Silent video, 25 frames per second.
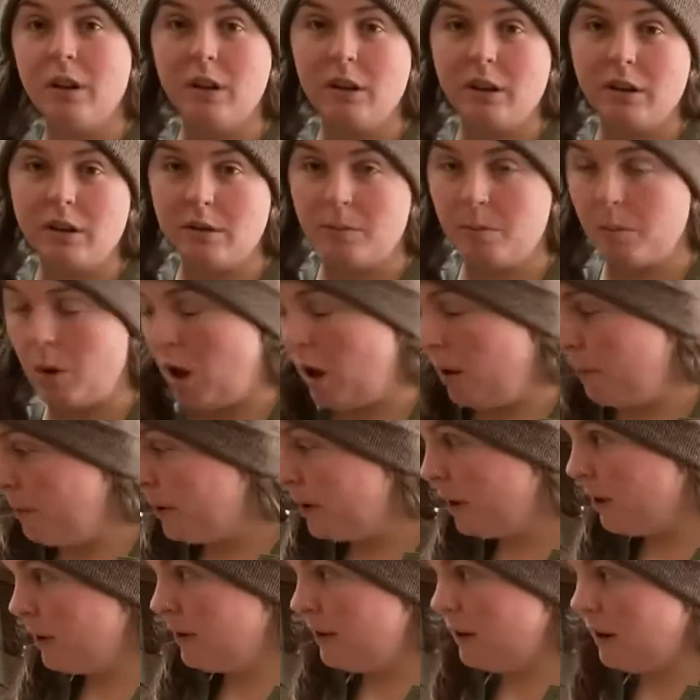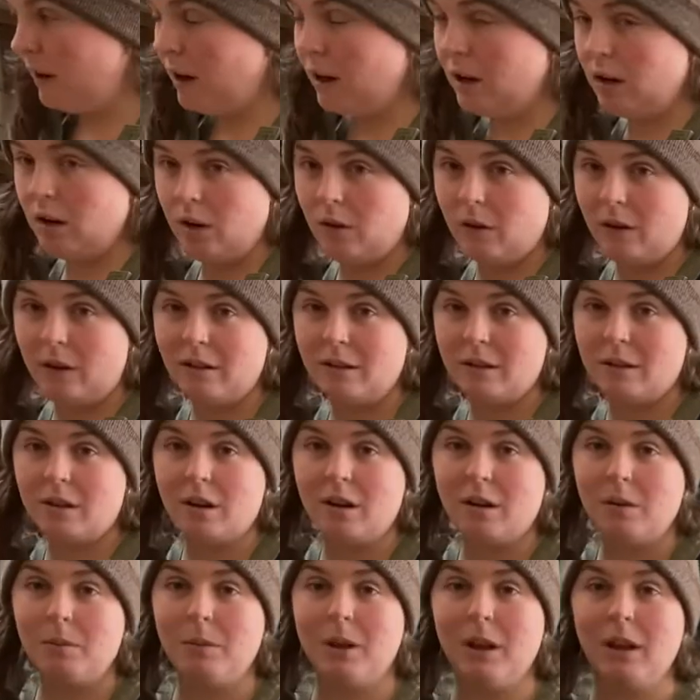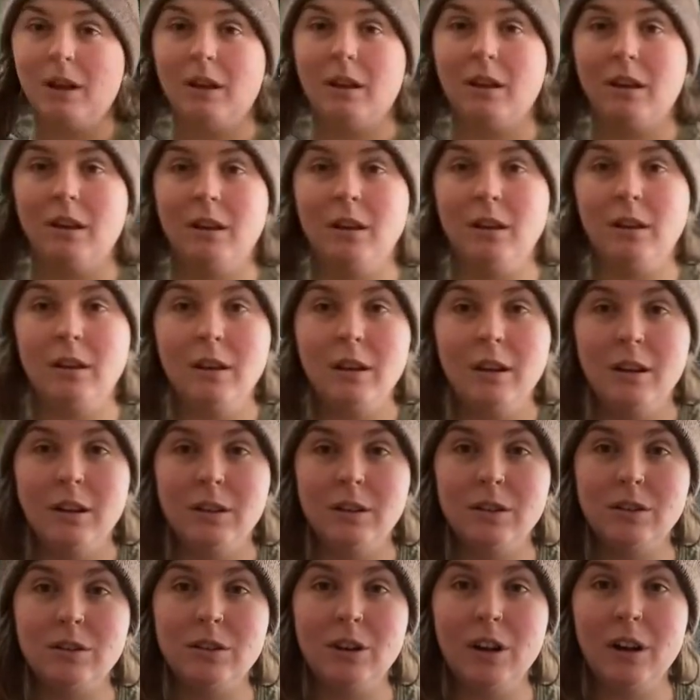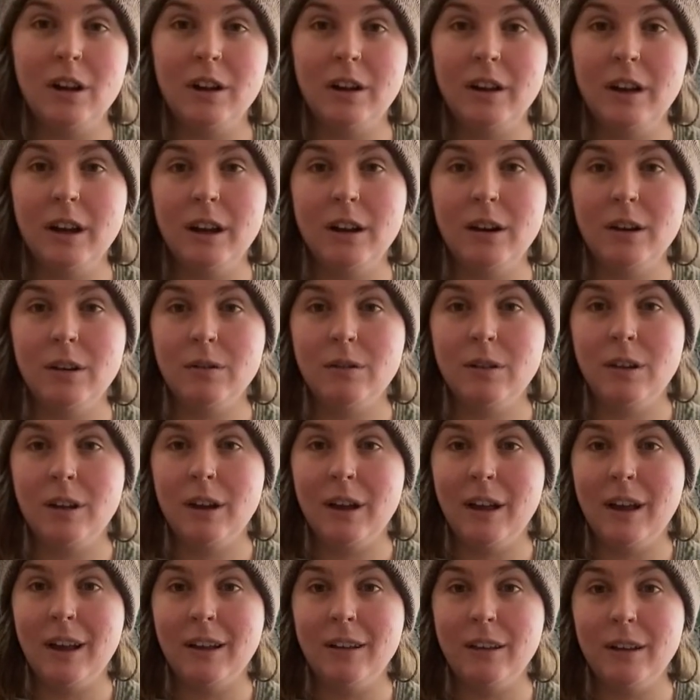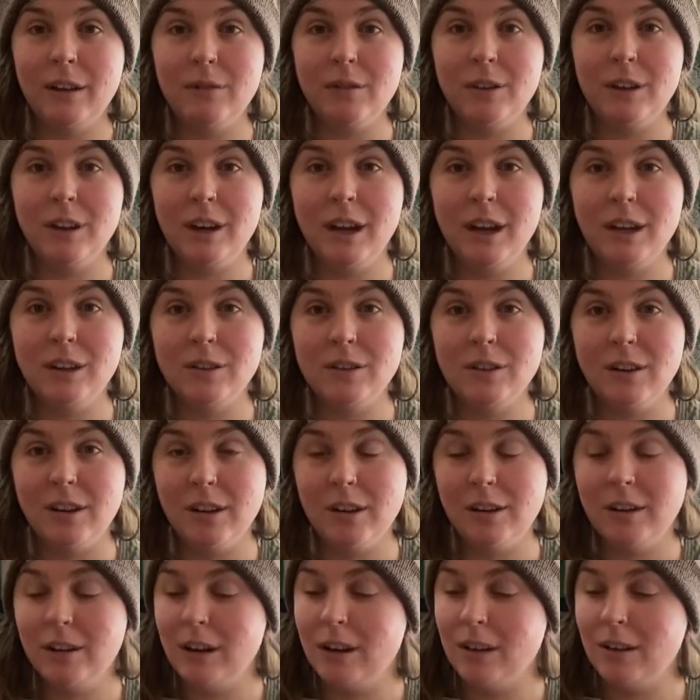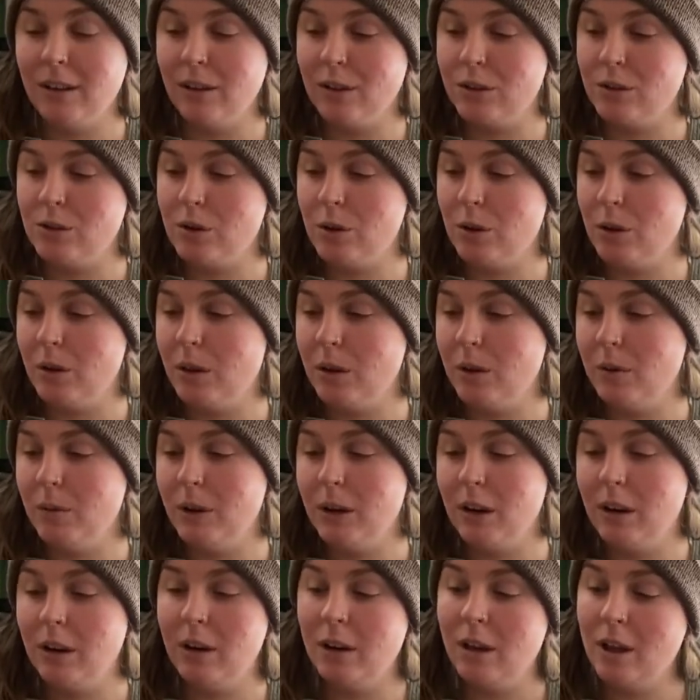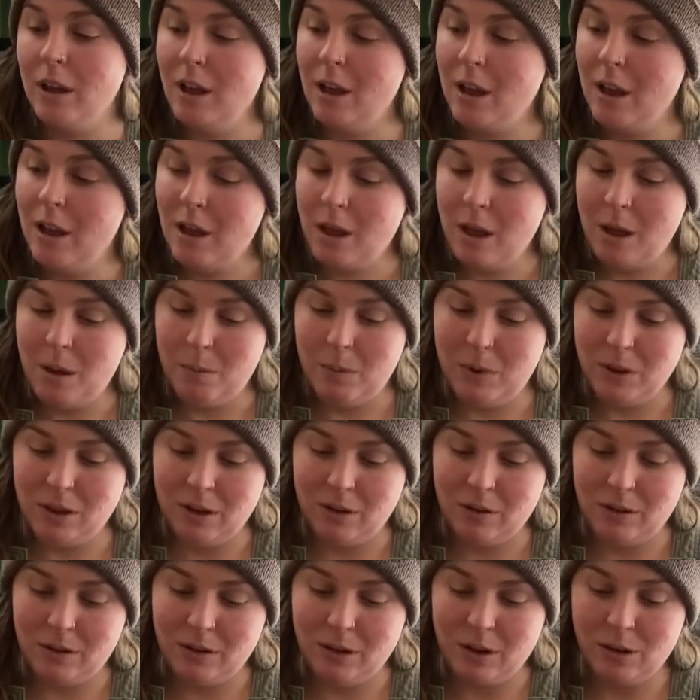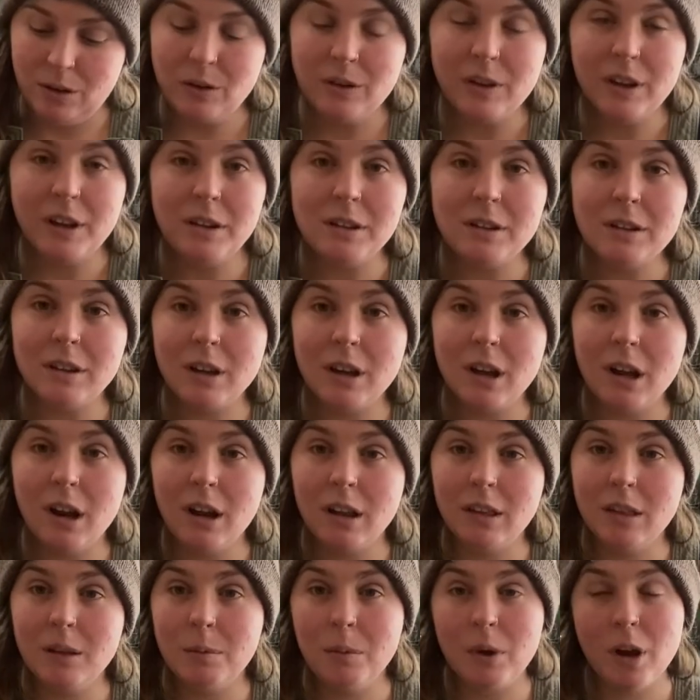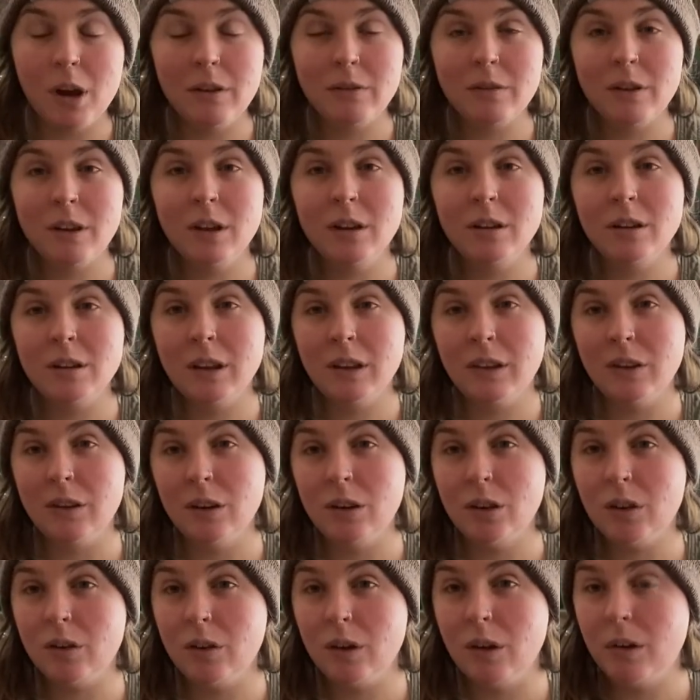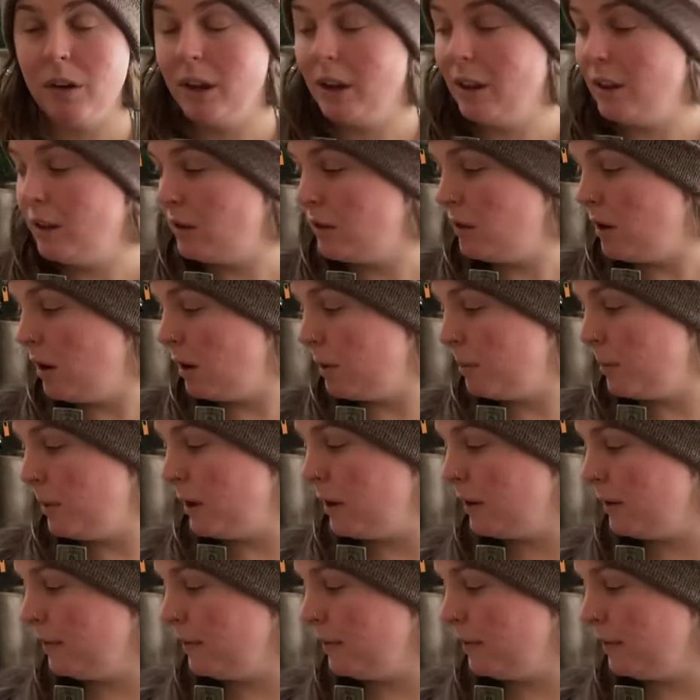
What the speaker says: small birds that I knew I was gonna make stock out of, I left the necks on. It looks totally weird, but there was no sense in cutting them off since they're just going in the stock pot.